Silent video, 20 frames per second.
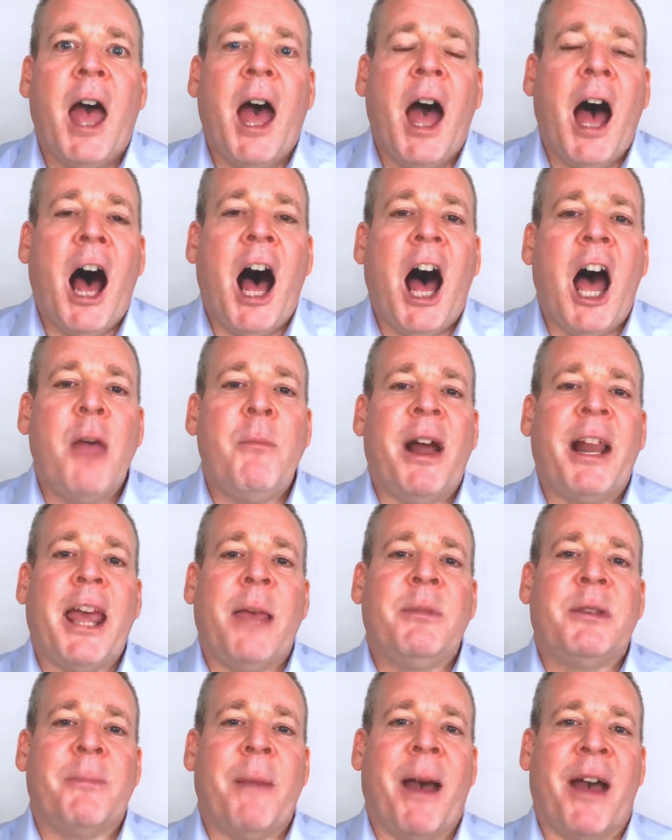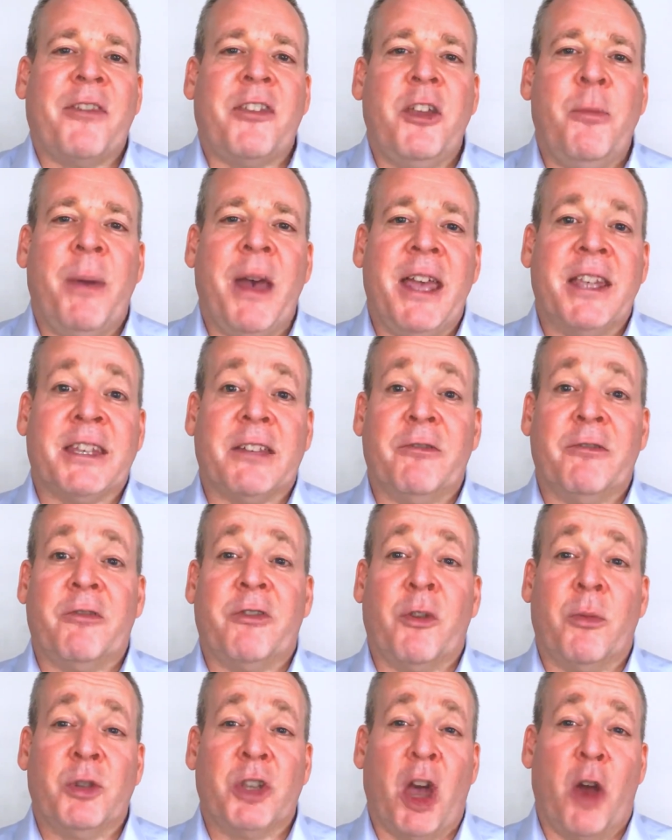Hi, my name's Matthew Pearson
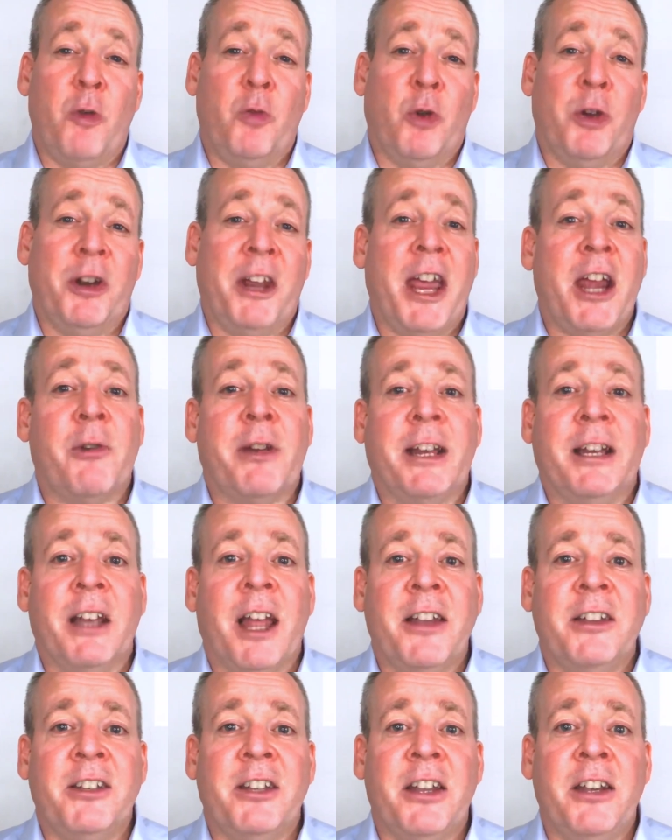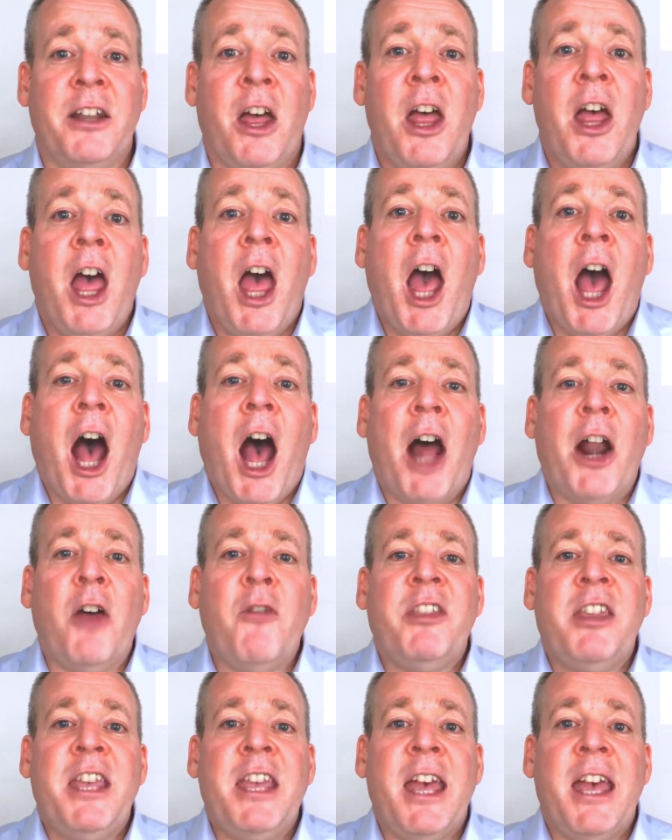from Zone 1 Hearing in London, and over
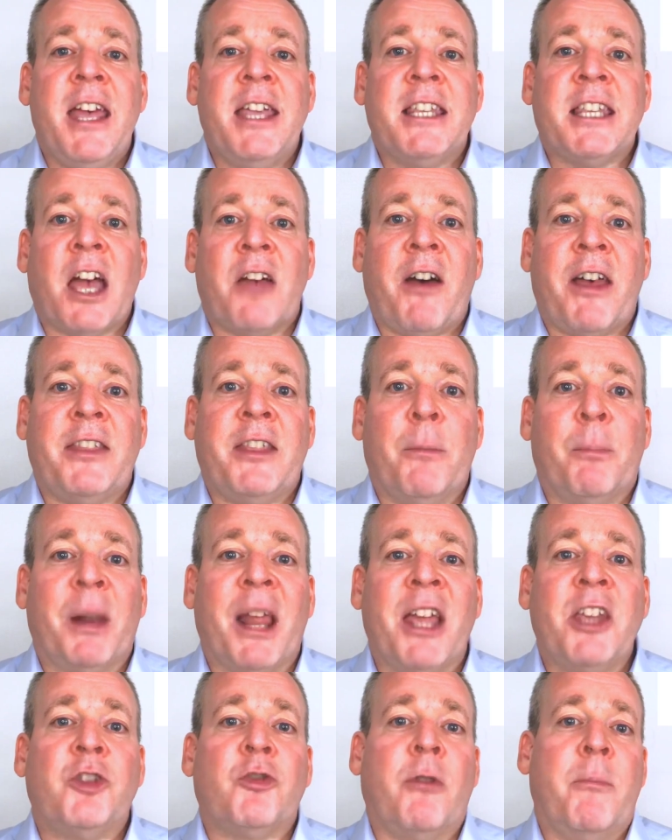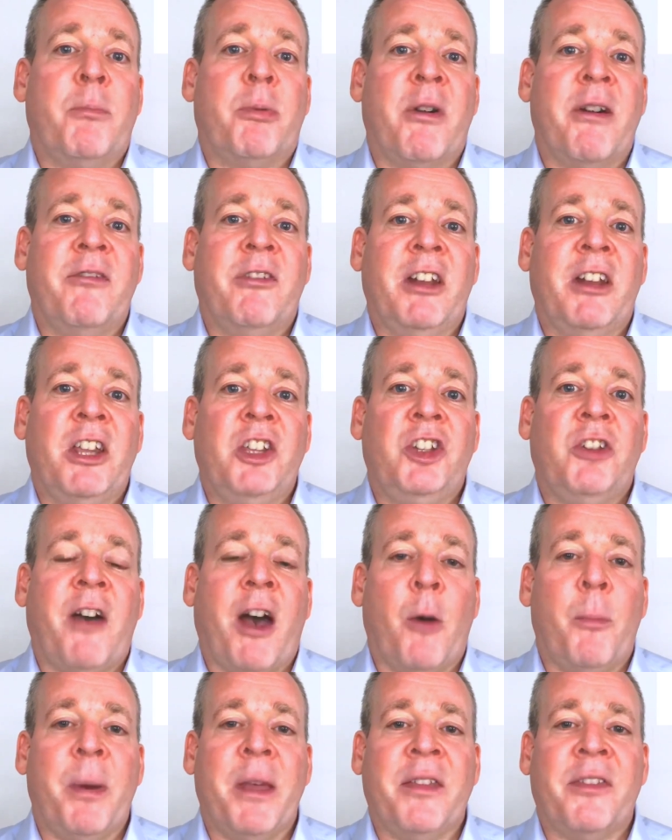the years I've had the pleasure and privilege of
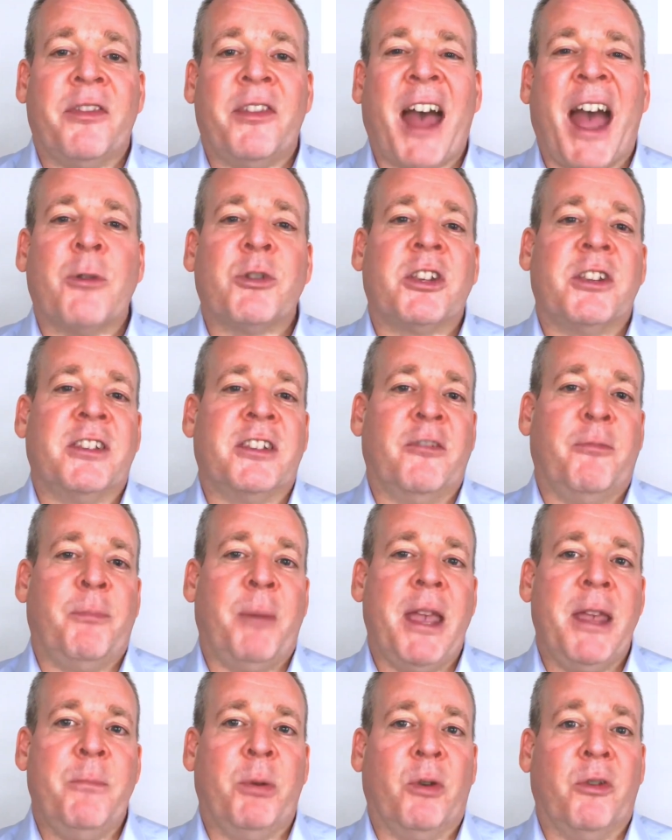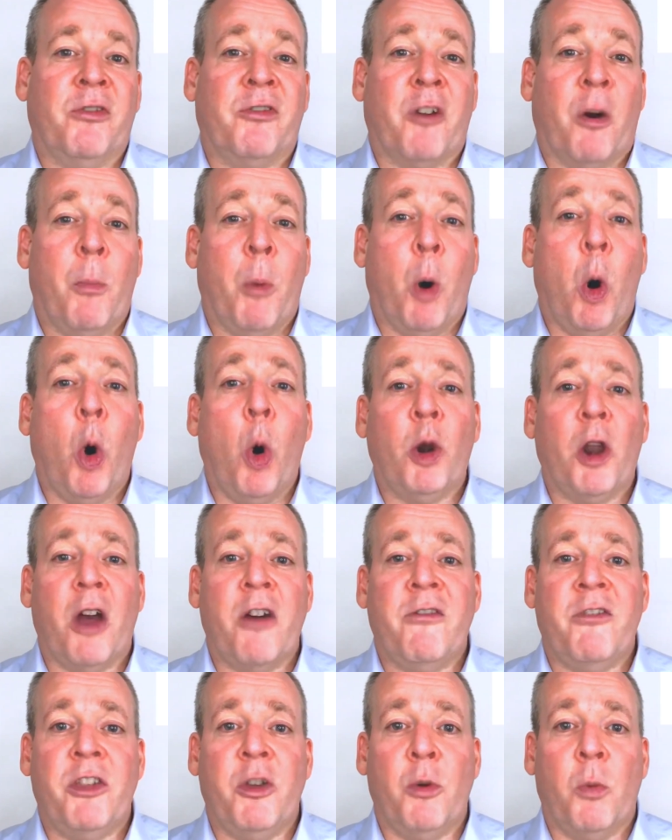helping thousands of people from all
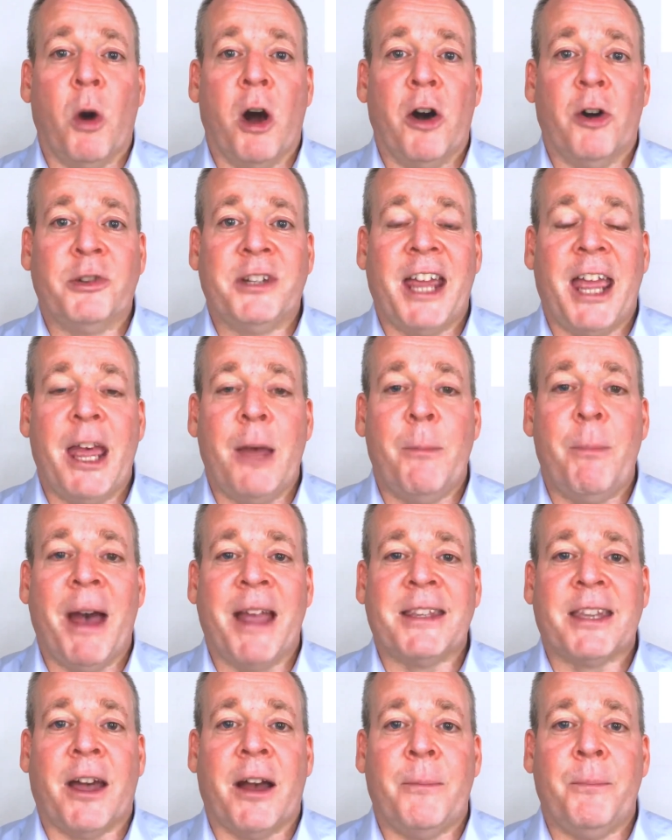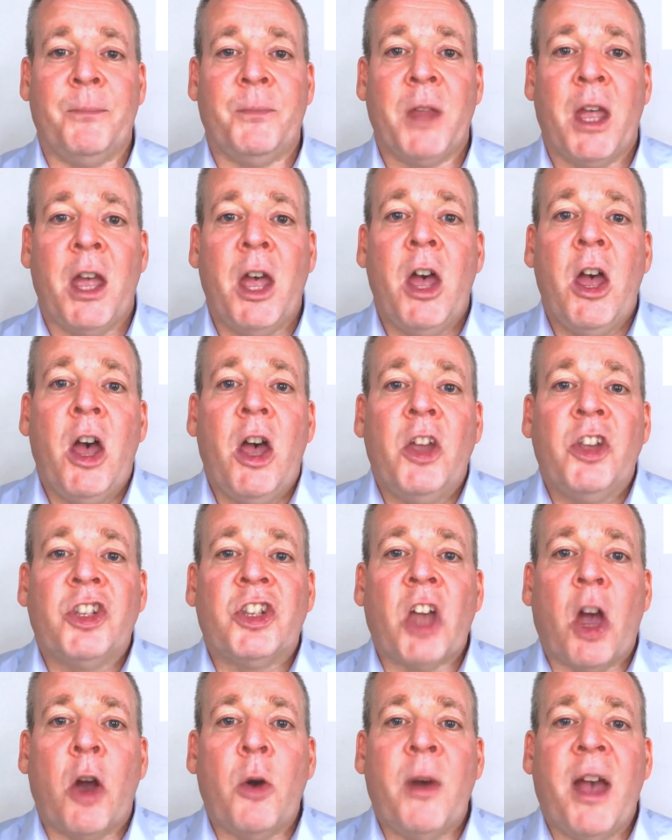over the world hear better.
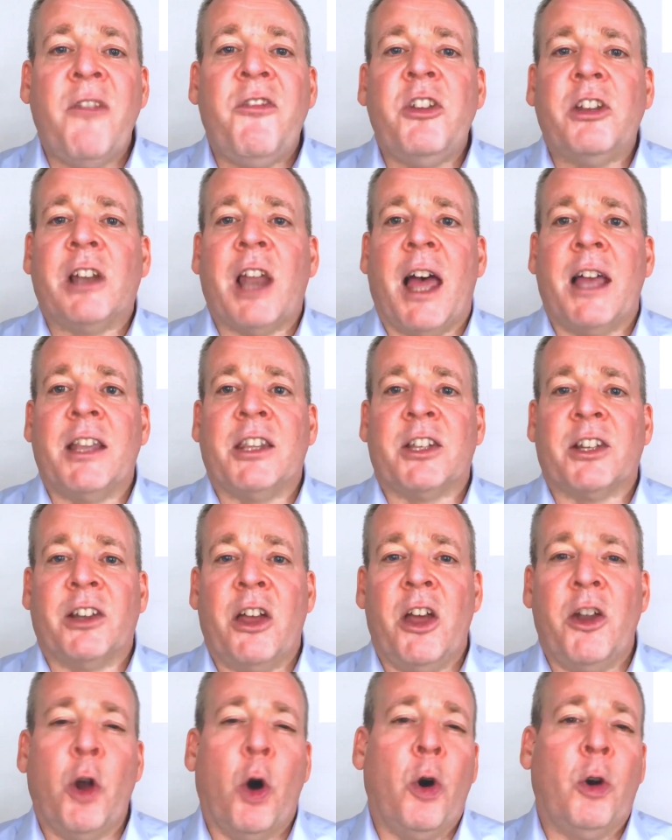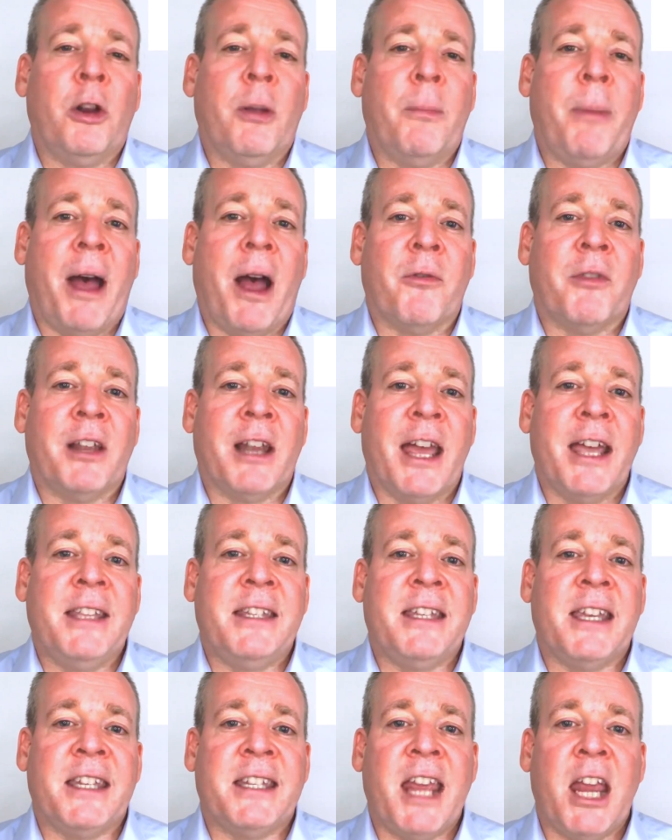So if you'd like to learn all about the
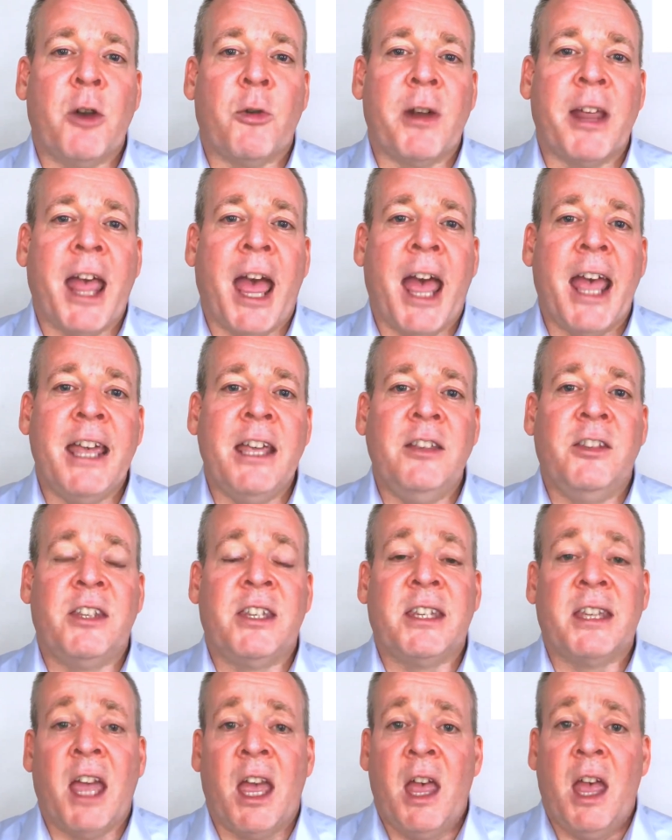latest hearing aids,